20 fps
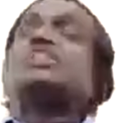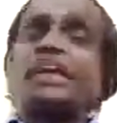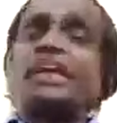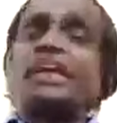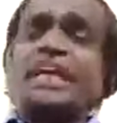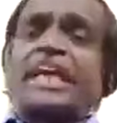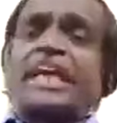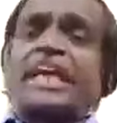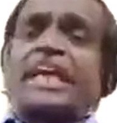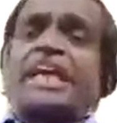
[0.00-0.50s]

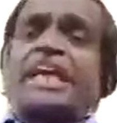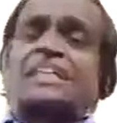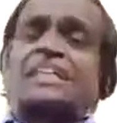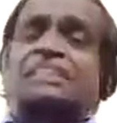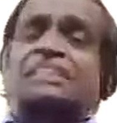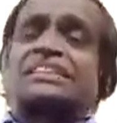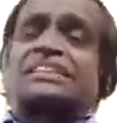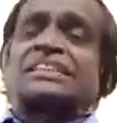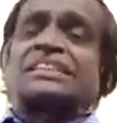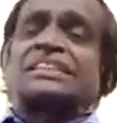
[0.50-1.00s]
Within 3
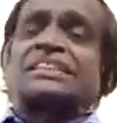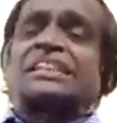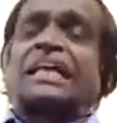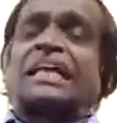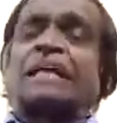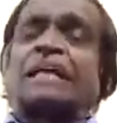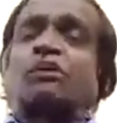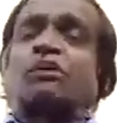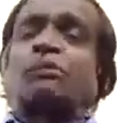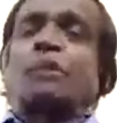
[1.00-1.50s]

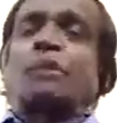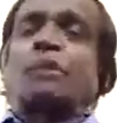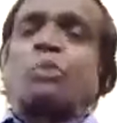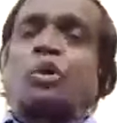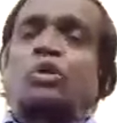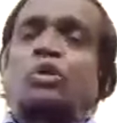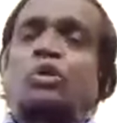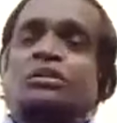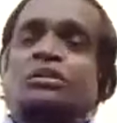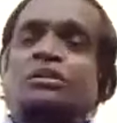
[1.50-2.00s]
days, there
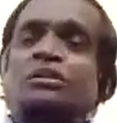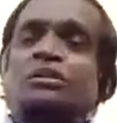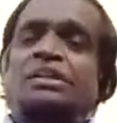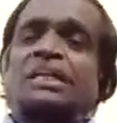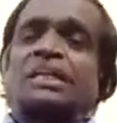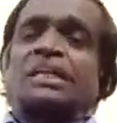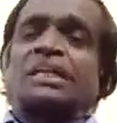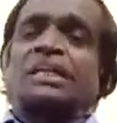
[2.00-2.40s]
will be a book.